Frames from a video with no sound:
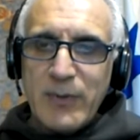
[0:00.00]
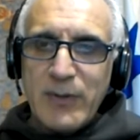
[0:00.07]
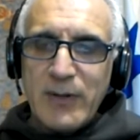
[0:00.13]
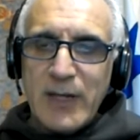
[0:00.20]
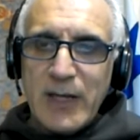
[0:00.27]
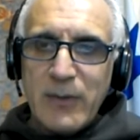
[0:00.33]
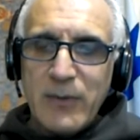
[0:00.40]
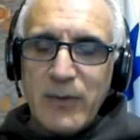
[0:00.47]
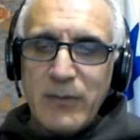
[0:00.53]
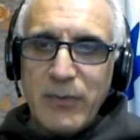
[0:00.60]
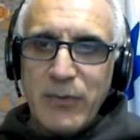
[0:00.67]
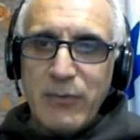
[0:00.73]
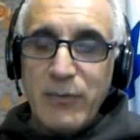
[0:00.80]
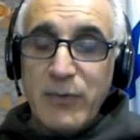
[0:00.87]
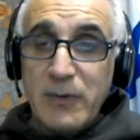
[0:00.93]
and now
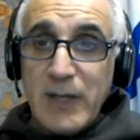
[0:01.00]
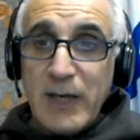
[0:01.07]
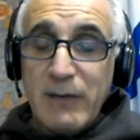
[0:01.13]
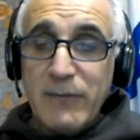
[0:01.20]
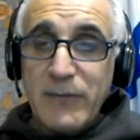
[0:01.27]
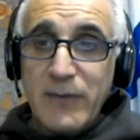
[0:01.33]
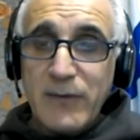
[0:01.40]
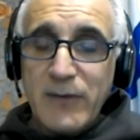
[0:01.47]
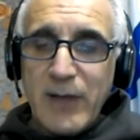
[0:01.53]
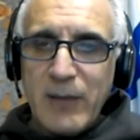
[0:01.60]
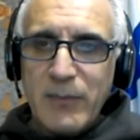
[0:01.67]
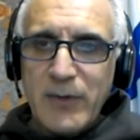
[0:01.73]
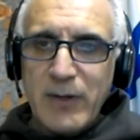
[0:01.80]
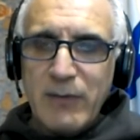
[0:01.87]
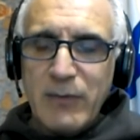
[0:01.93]
through the left it's
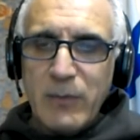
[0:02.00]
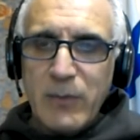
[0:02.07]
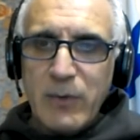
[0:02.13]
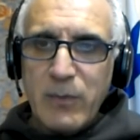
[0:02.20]
happened everywhere.